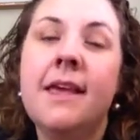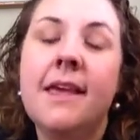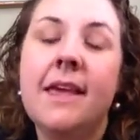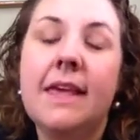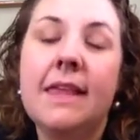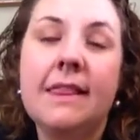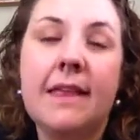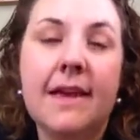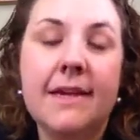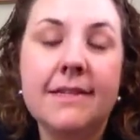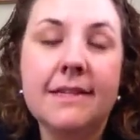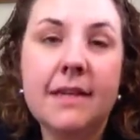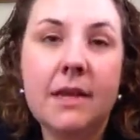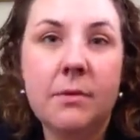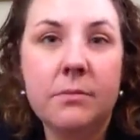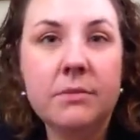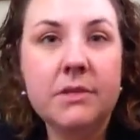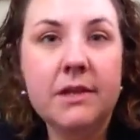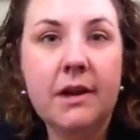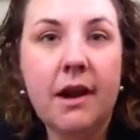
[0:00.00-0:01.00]
Eliza
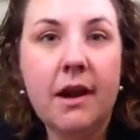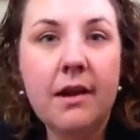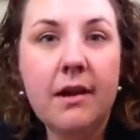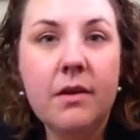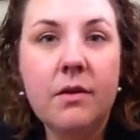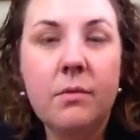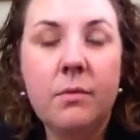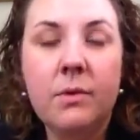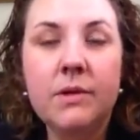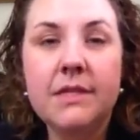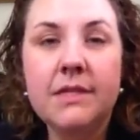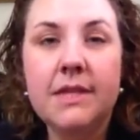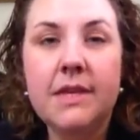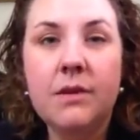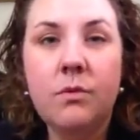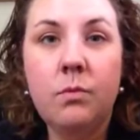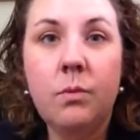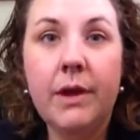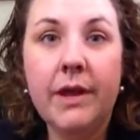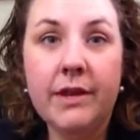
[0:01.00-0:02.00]
Hempstock was
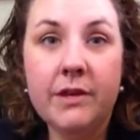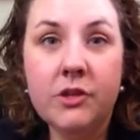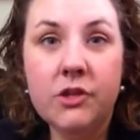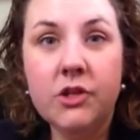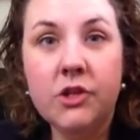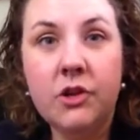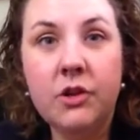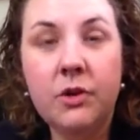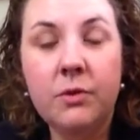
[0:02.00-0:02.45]
the witch